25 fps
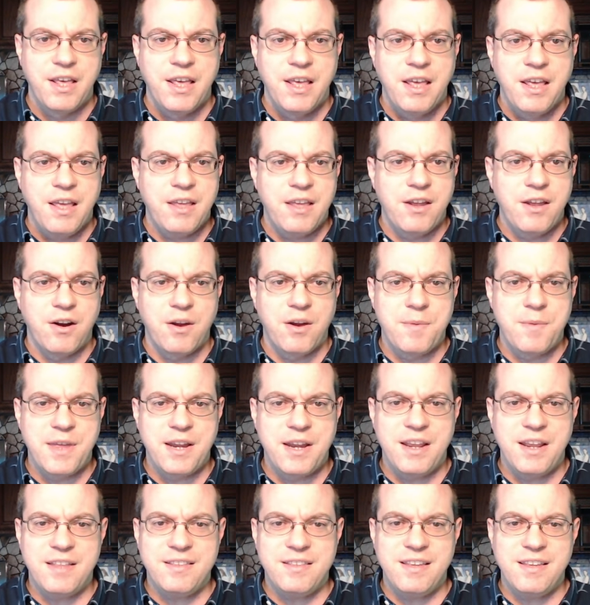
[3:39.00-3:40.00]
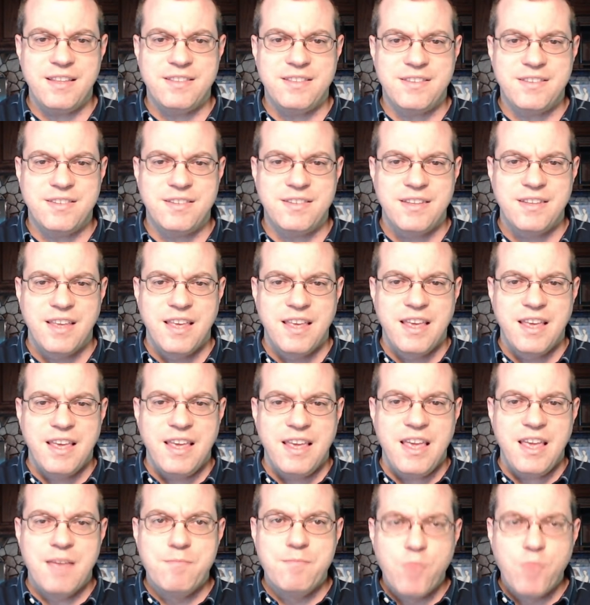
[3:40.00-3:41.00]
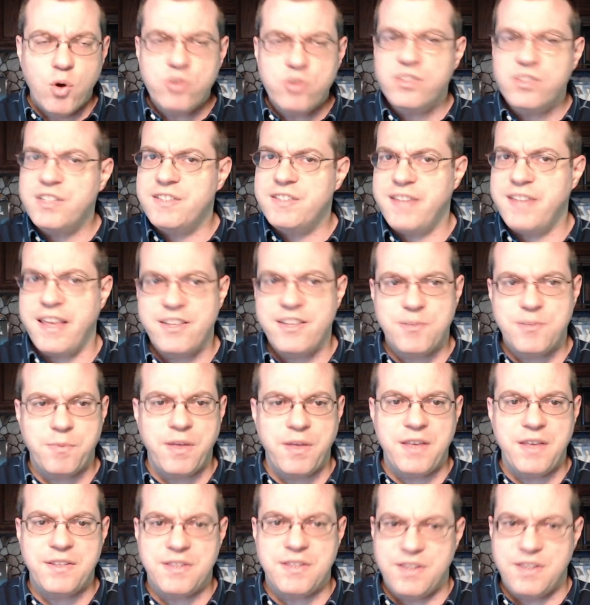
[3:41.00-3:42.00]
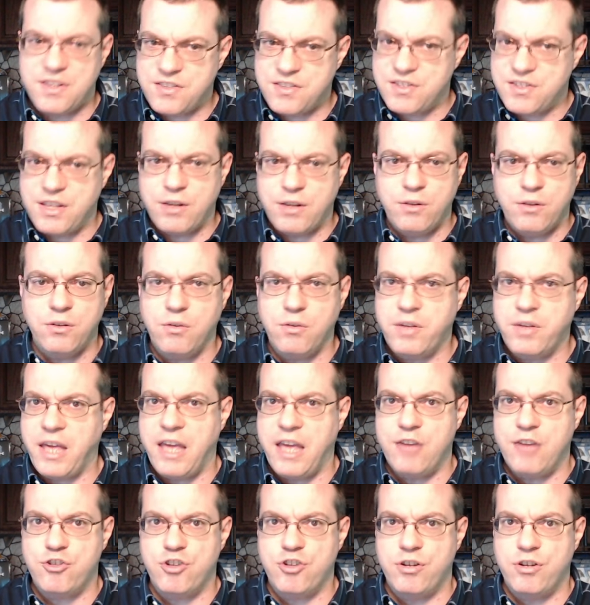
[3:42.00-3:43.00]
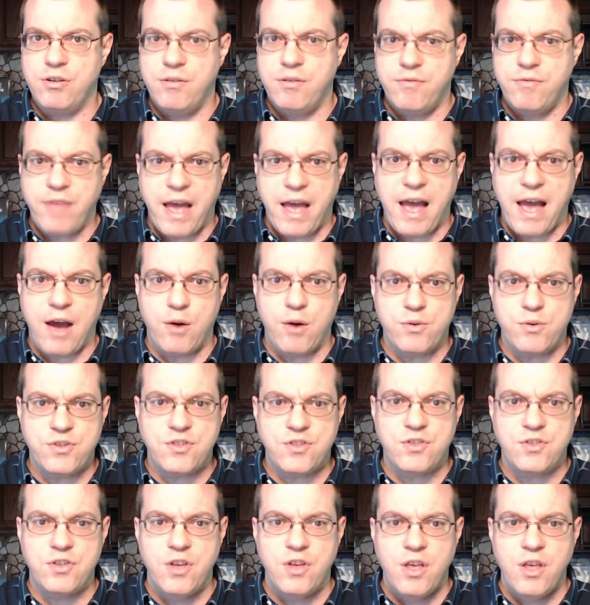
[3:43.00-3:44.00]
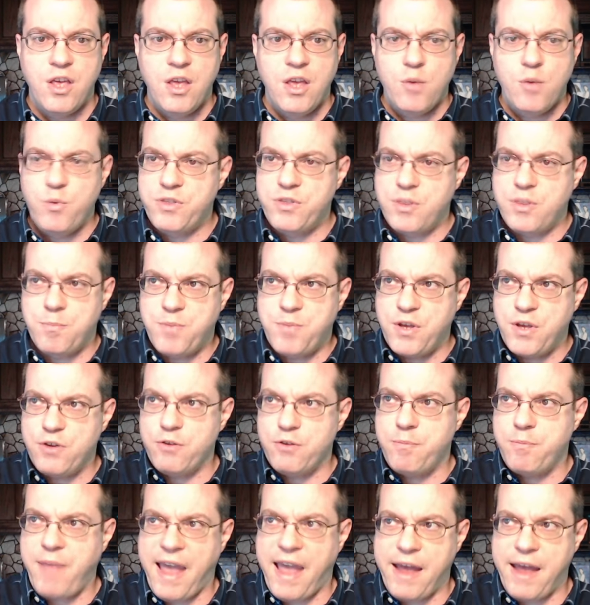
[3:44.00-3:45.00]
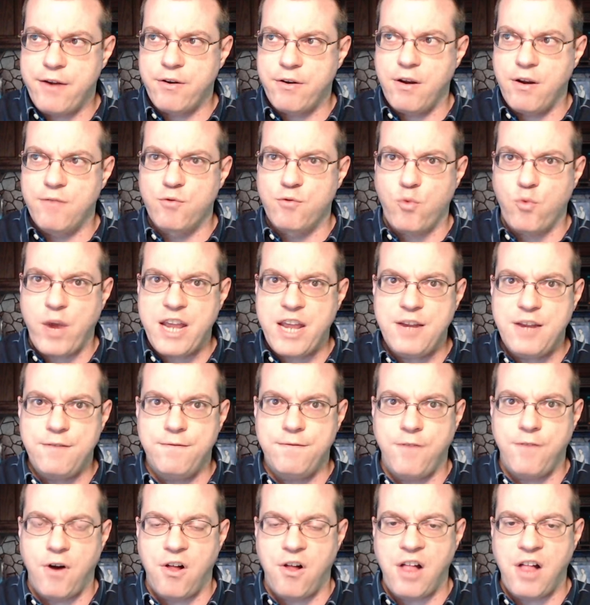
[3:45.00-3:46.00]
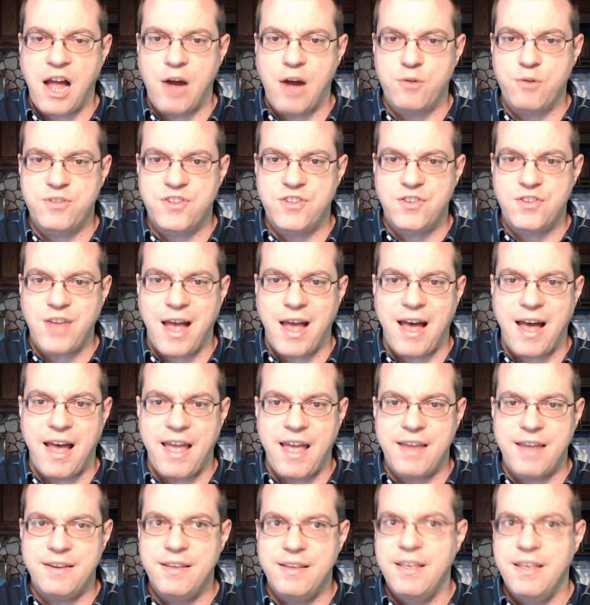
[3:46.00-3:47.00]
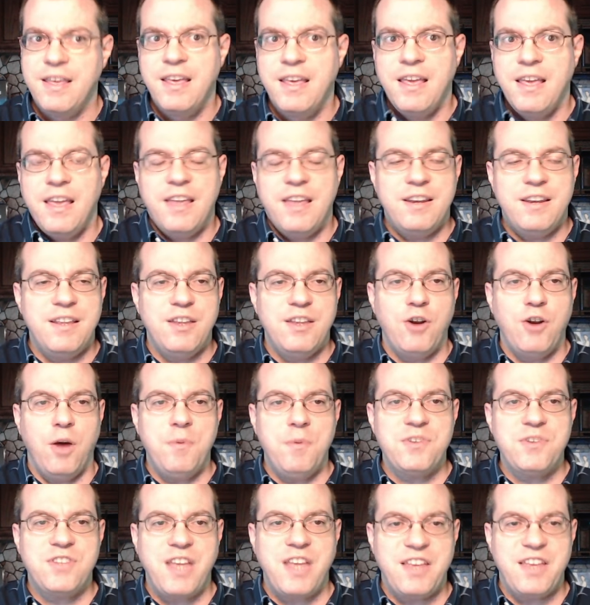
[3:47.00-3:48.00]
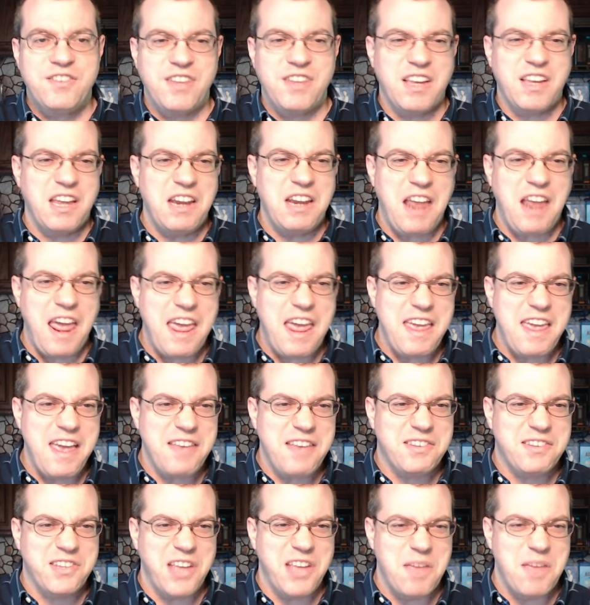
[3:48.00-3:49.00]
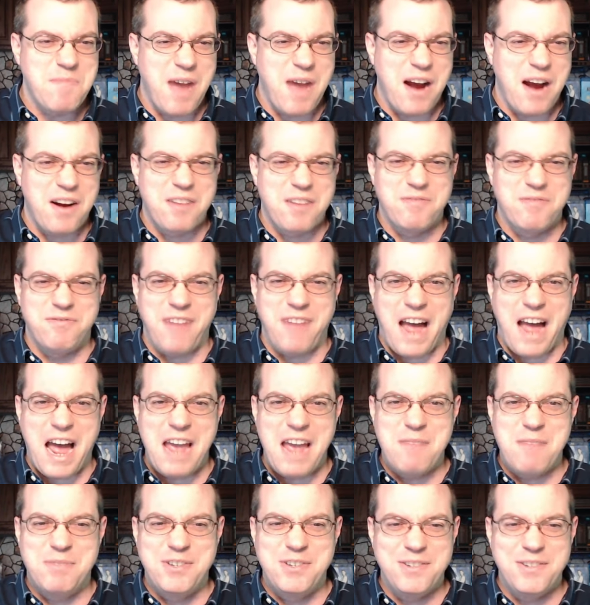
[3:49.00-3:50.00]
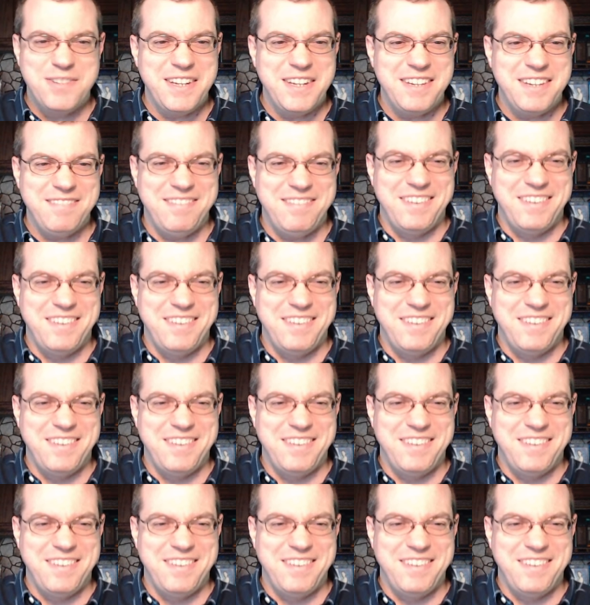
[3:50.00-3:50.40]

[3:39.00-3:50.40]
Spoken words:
You know what I mean? It mostly takes place in a single location, the house, with the pitter-patter of rainfall outside. It almost has like an ASMR vibe to it,